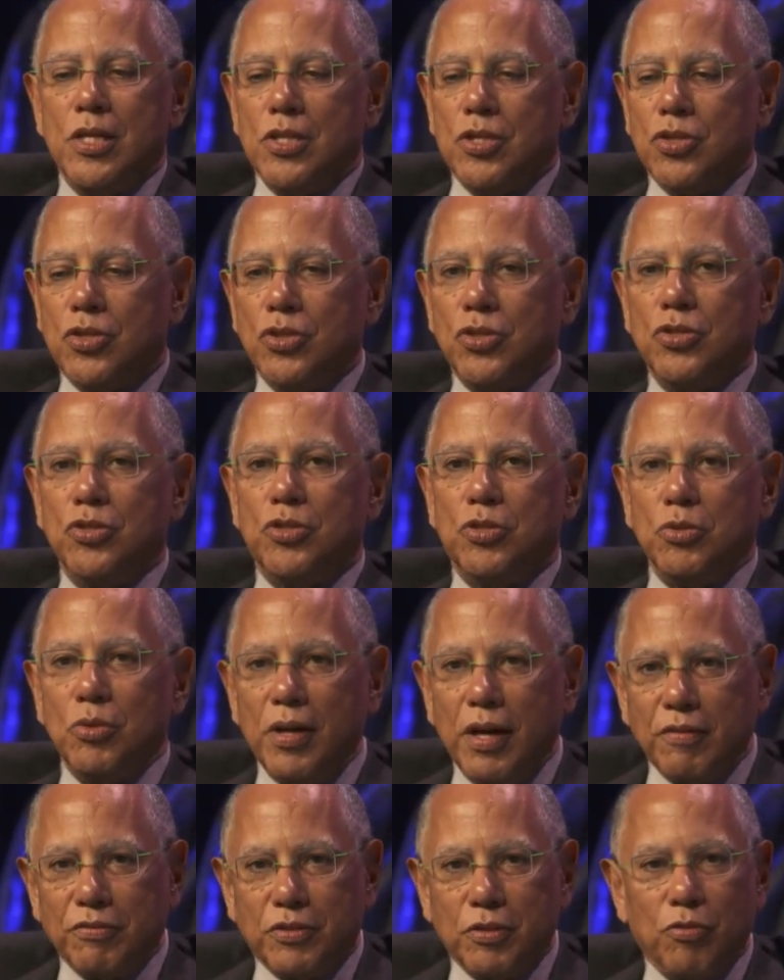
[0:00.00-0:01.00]
So you do
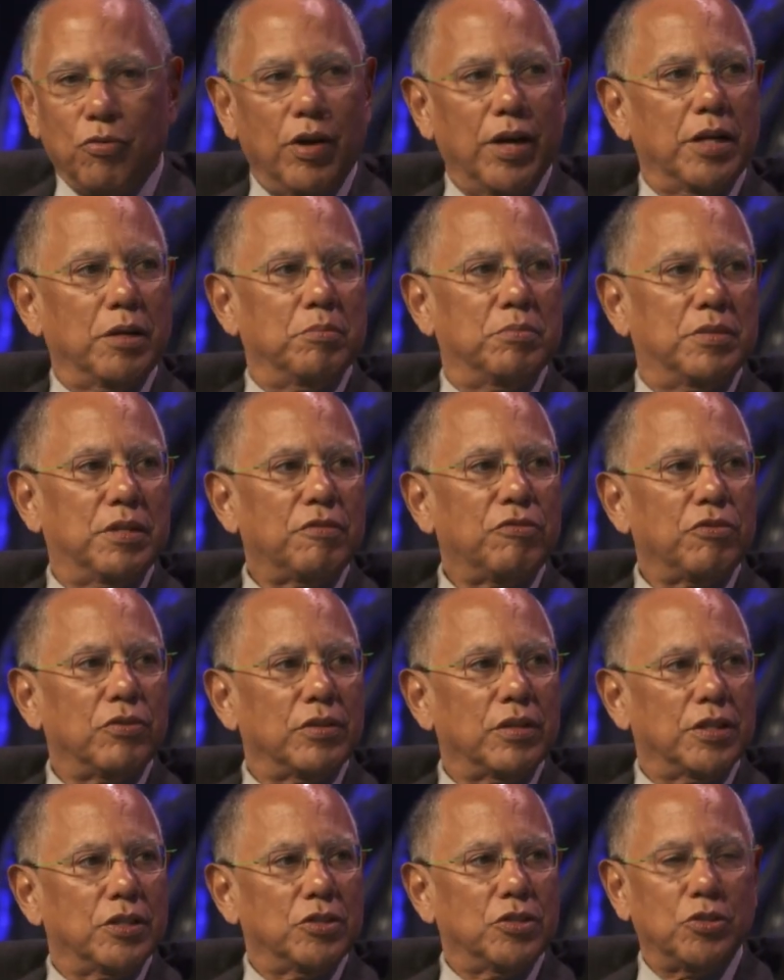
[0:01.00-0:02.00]
have to write them
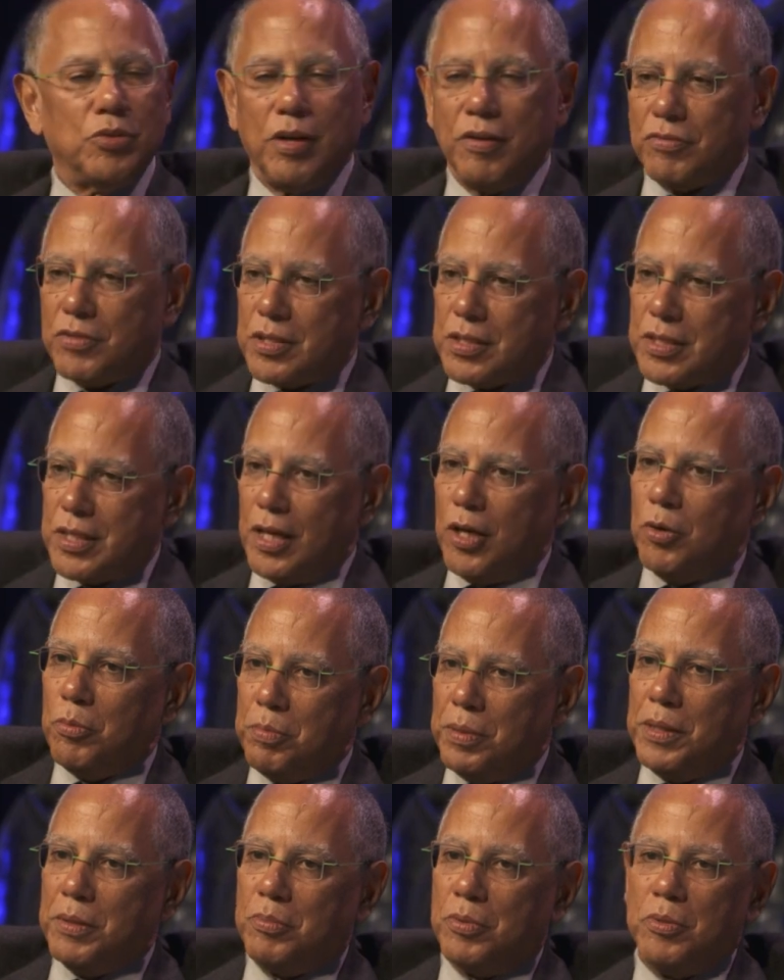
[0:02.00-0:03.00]
differently. You do have to tell
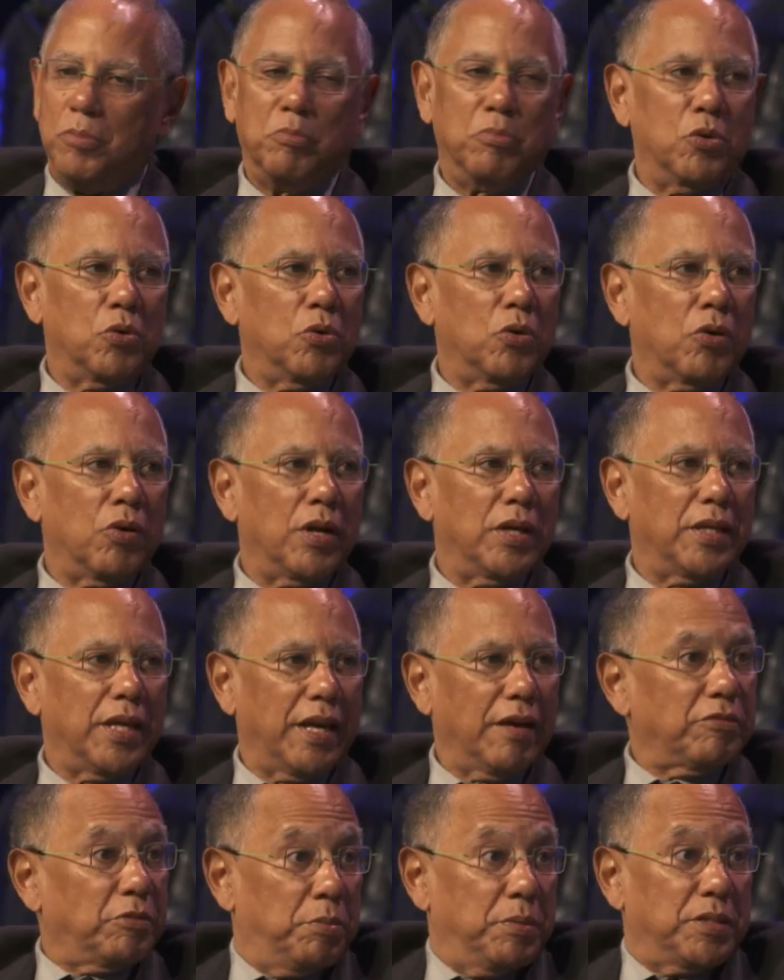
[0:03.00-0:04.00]
people more, and they
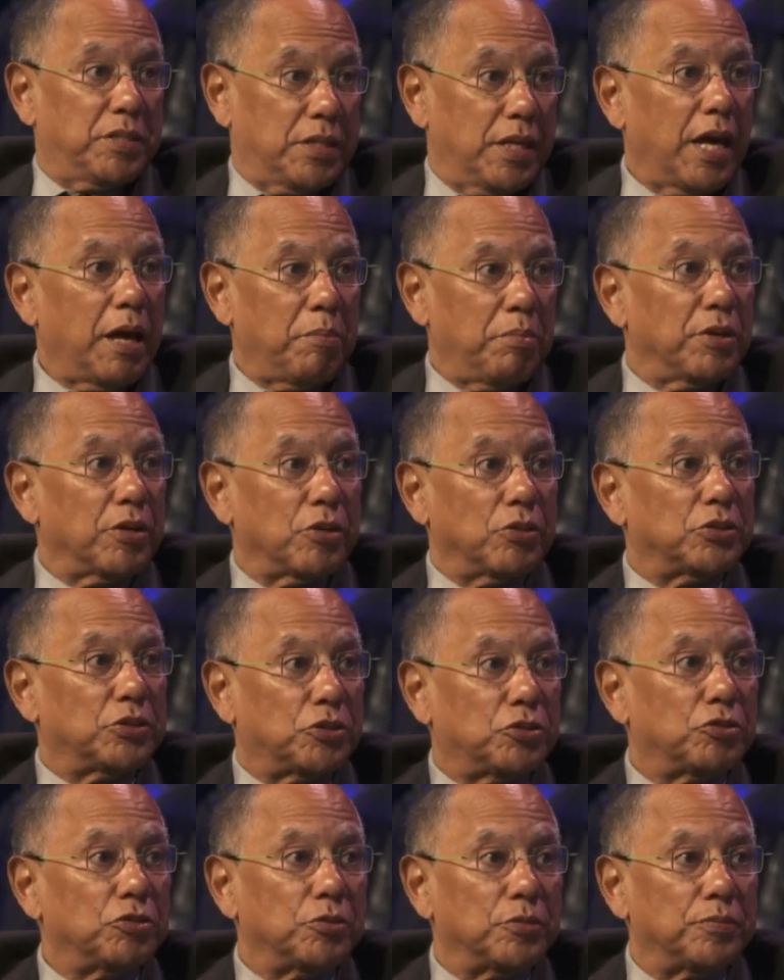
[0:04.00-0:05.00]
have to be snappier.
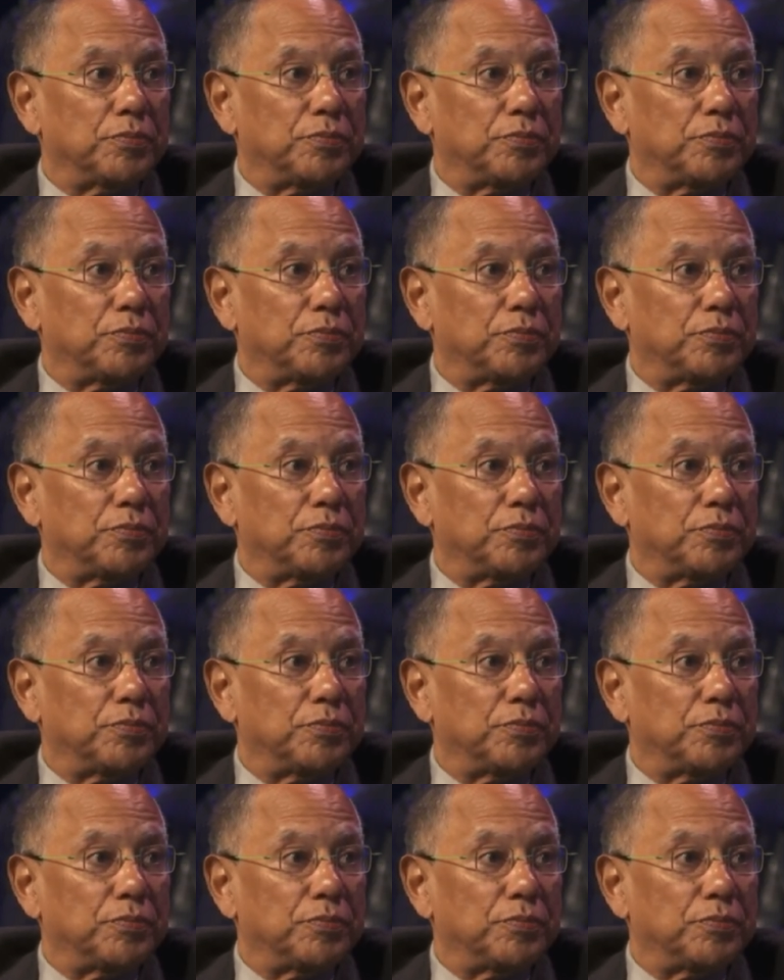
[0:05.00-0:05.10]
It's true.